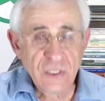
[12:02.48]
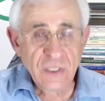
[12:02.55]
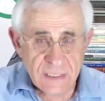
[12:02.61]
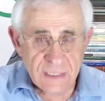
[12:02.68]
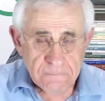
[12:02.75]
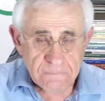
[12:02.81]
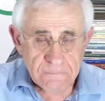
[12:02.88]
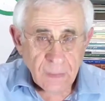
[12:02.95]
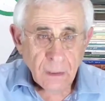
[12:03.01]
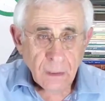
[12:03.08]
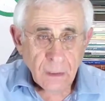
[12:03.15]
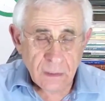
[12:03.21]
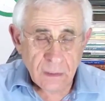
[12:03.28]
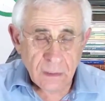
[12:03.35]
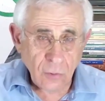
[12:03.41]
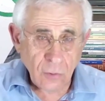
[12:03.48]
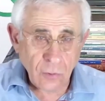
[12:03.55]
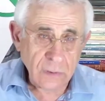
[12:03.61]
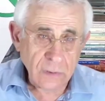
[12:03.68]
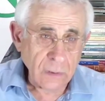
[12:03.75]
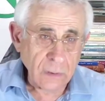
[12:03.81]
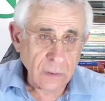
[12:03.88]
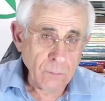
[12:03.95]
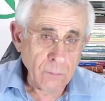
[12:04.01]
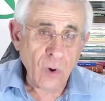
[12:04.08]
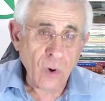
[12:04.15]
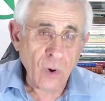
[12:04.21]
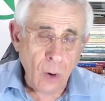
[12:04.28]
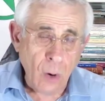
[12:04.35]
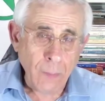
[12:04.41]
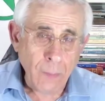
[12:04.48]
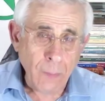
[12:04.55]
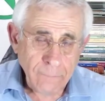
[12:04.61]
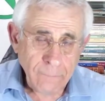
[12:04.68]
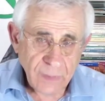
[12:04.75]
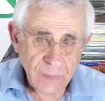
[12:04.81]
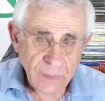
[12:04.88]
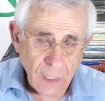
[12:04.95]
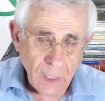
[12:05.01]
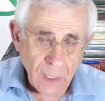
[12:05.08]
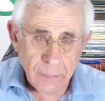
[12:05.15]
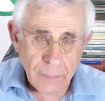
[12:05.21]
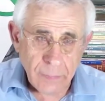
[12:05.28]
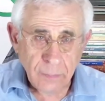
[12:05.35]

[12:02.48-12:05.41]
And they call it mukawama in Arabic, means